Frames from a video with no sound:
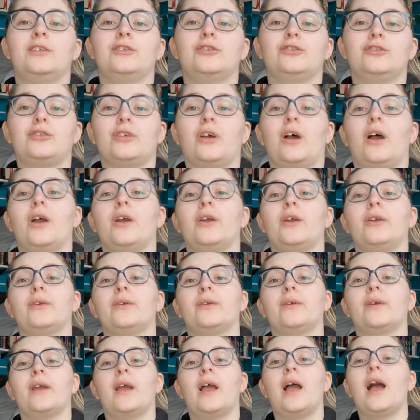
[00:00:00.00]
So
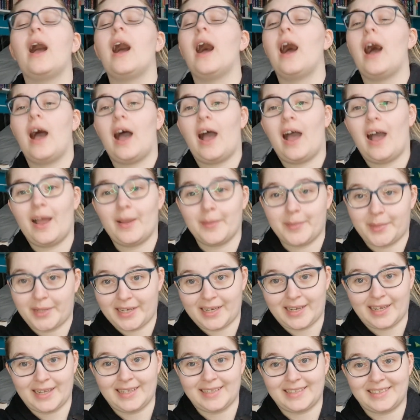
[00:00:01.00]
I'm going
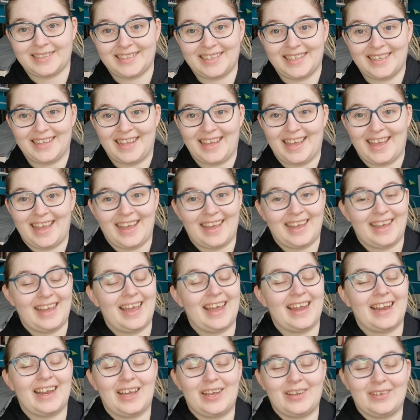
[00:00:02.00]
to end it there.
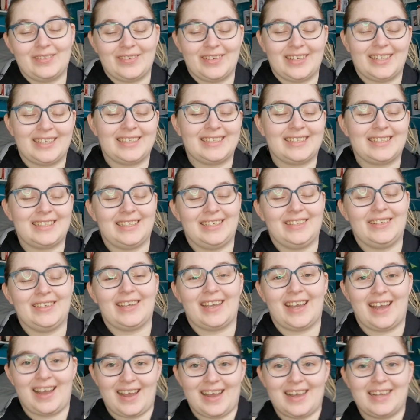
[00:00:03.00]
And I'm going to see you
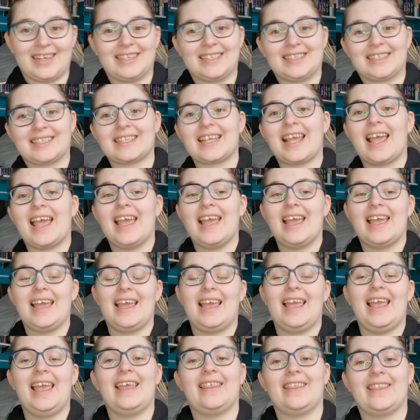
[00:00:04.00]
guys
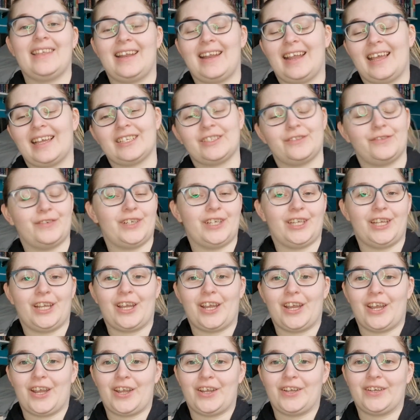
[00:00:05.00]
in the next
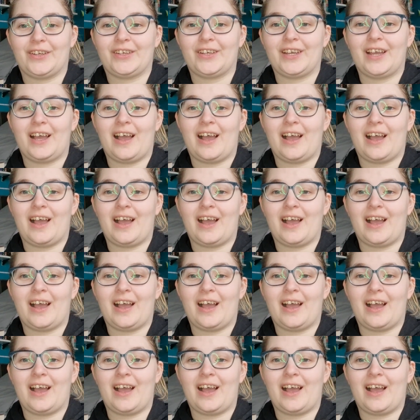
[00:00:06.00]
video.